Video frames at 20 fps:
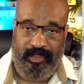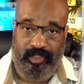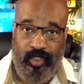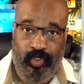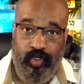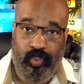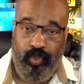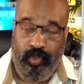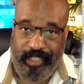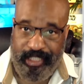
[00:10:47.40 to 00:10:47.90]

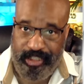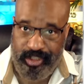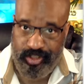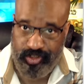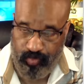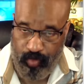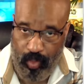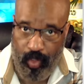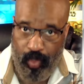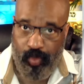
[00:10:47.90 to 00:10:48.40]
Who
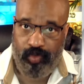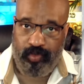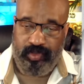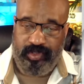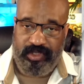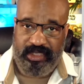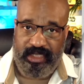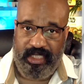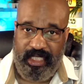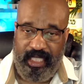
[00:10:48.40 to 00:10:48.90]

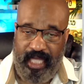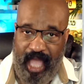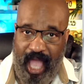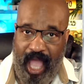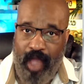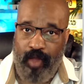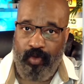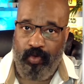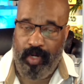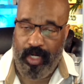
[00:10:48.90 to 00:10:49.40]
controls
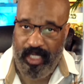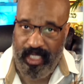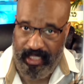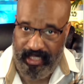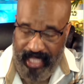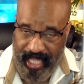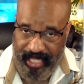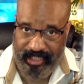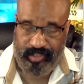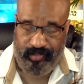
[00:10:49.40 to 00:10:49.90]
our
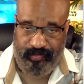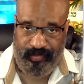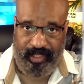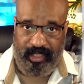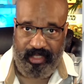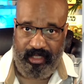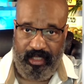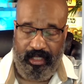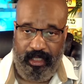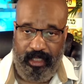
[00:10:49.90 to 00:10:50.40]

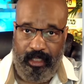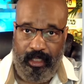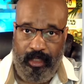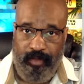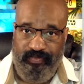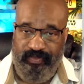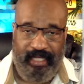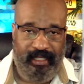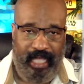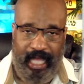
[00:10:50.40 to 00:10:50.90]
electorate?
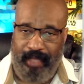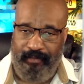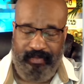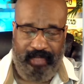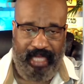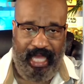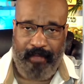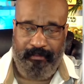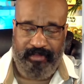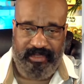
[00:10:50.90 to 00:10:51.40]

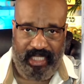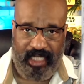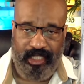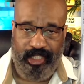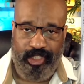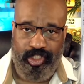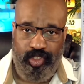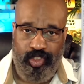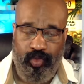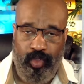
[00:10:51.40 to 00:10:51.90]
I'm
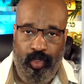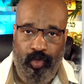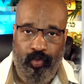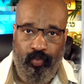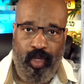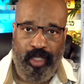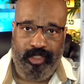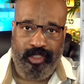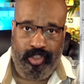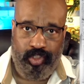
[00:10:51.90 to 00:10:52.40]
telling you,
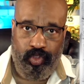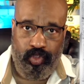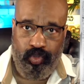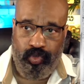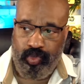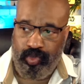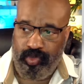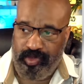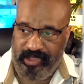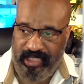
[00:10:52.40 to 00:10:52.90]
what
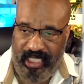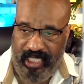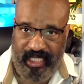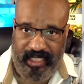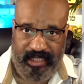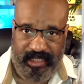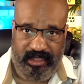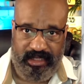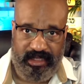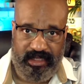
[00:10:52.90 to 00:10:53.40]
Google
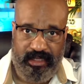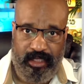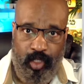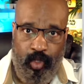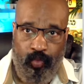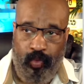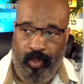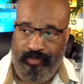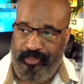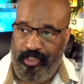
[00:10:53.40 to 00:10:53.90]
does,
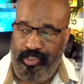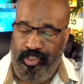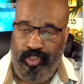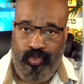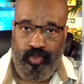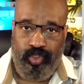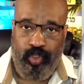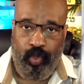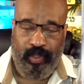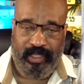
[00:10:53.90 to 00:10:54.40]
what the
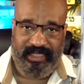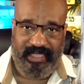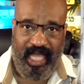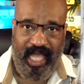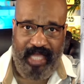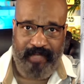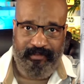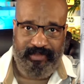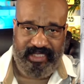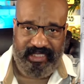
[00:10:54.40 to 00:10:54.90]
New York
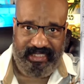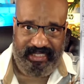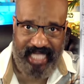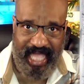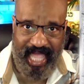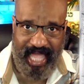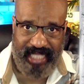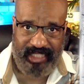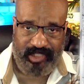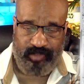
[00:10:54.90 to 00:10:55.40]
Times
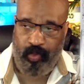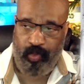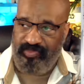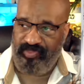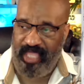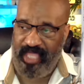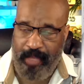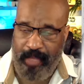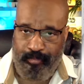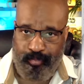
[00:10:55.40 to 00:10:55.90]
says,
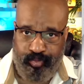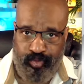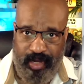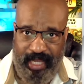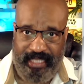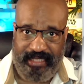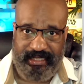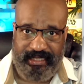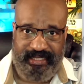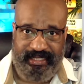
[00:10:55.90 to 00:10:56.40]
what they
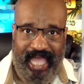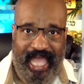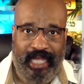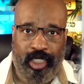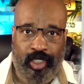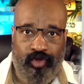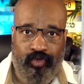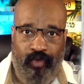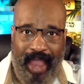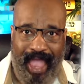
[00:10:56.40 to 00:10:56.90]
print,
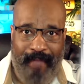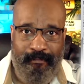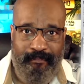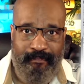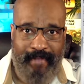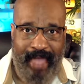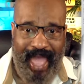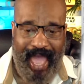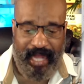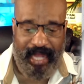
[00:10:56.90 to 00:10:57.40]
that crap
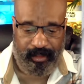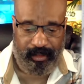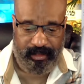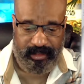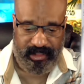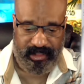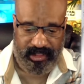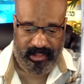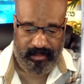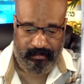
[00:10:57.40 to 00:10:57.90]

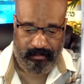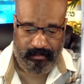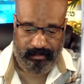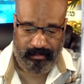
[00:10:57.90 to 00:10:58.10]
matters.